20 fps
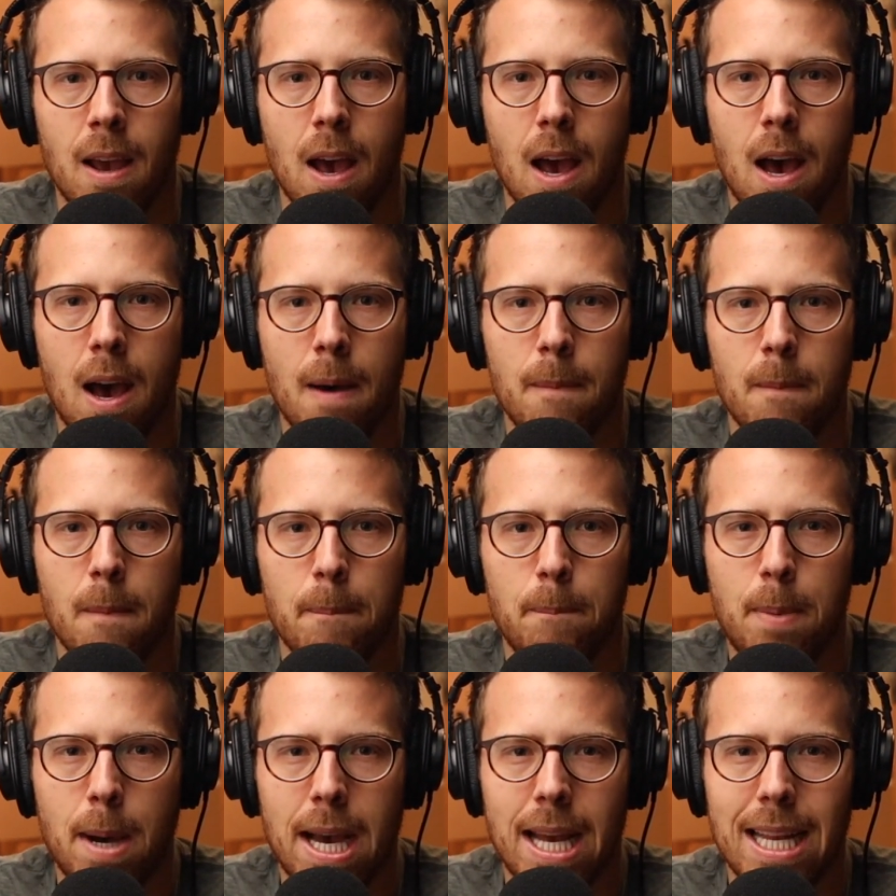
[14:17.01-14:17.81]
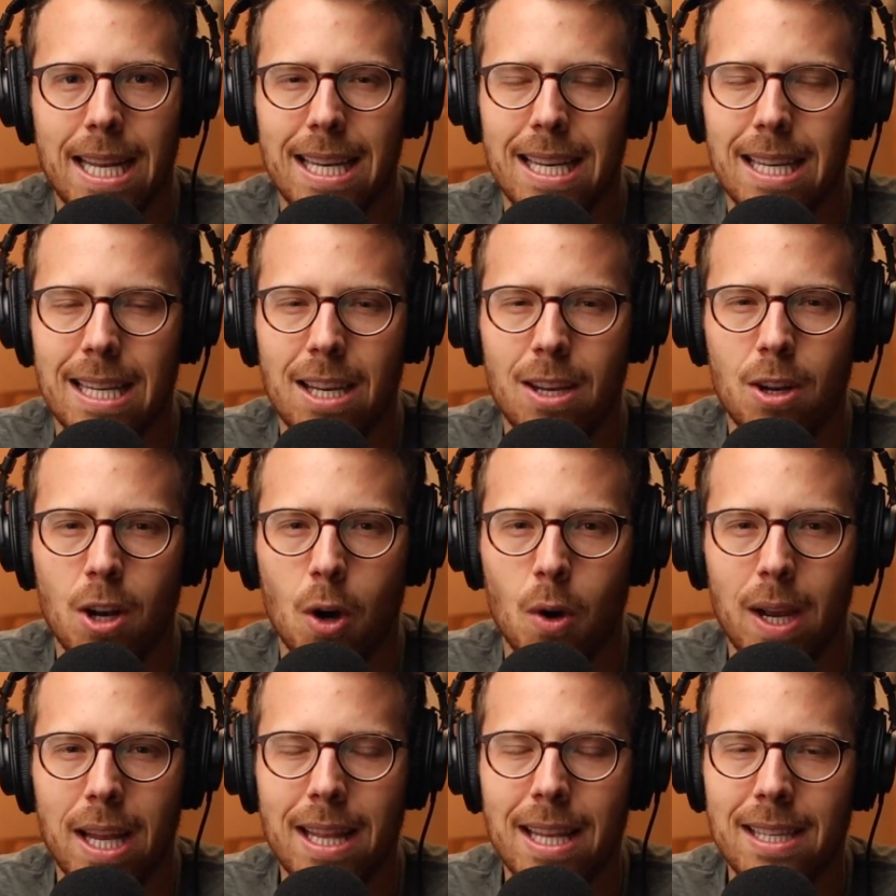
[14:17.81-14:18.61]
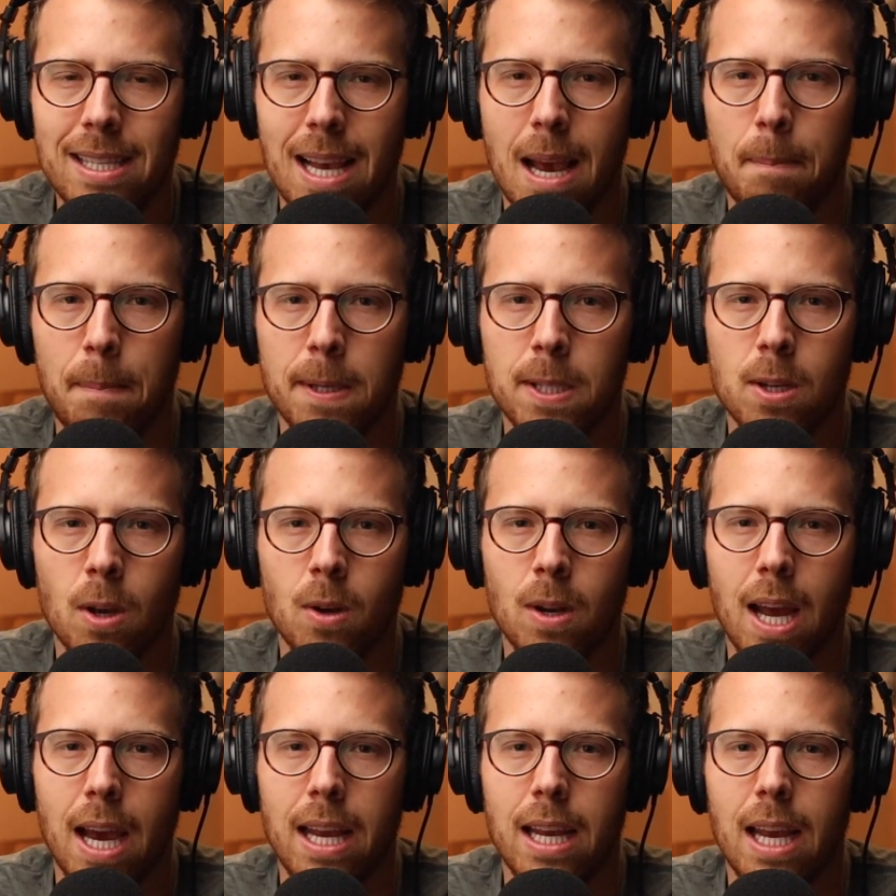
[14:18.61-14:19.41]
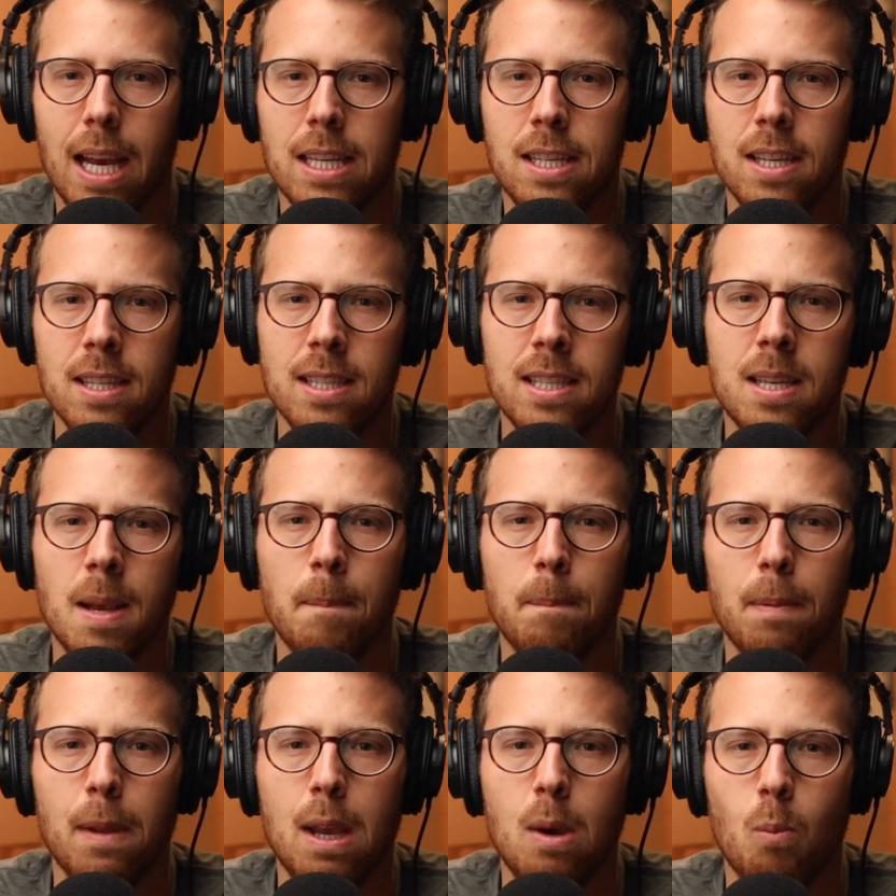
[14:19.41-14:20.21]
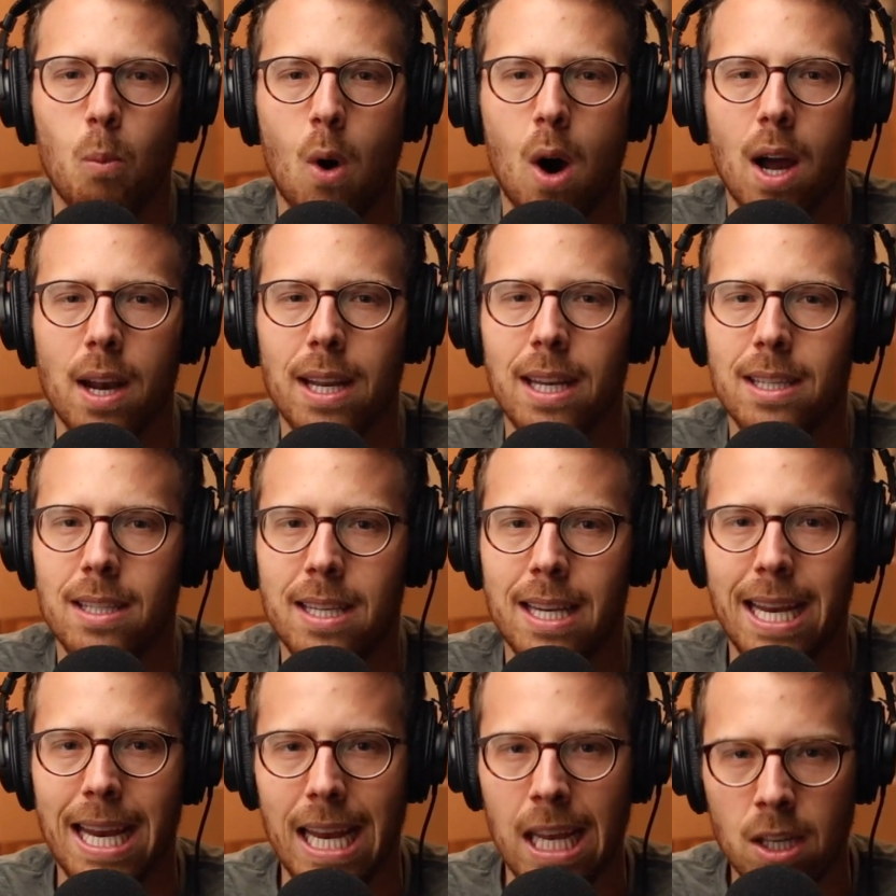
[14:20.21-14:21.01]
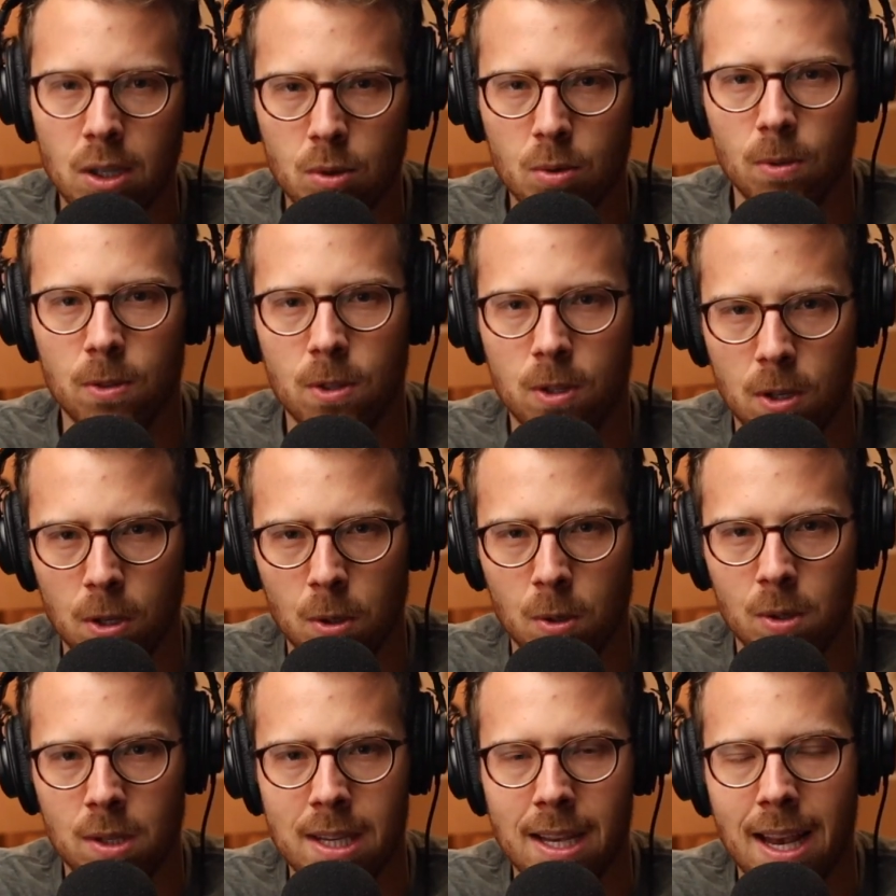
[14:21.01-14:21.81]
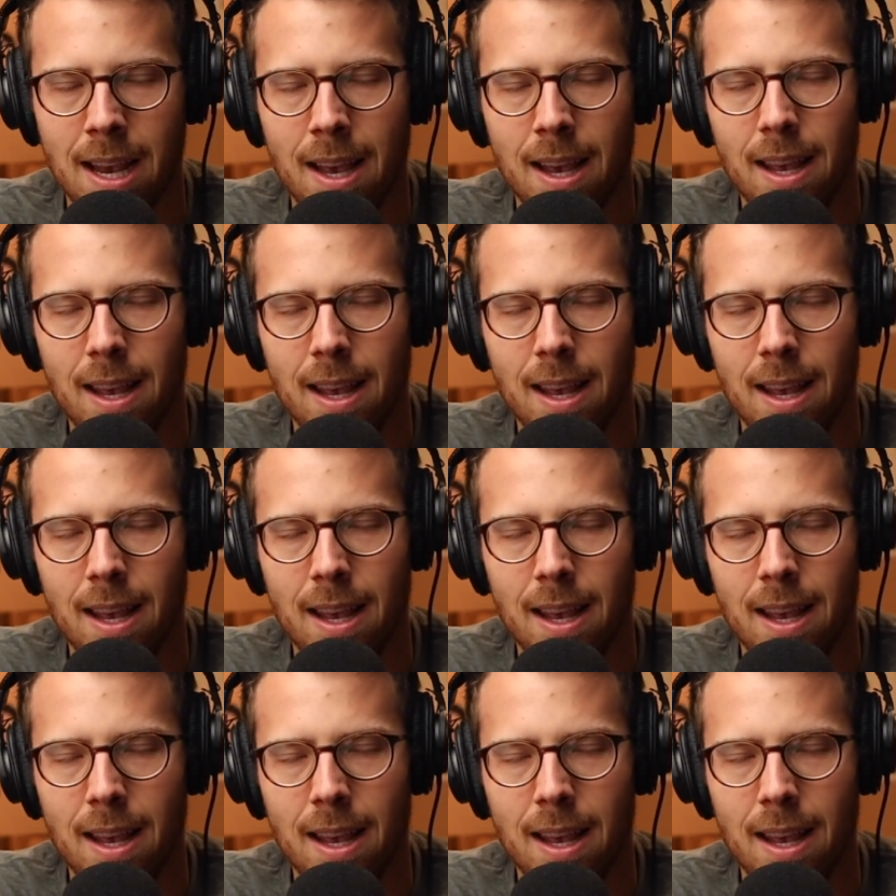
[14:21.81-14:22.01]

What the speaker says: But in this episode, I just simply wanted to introduce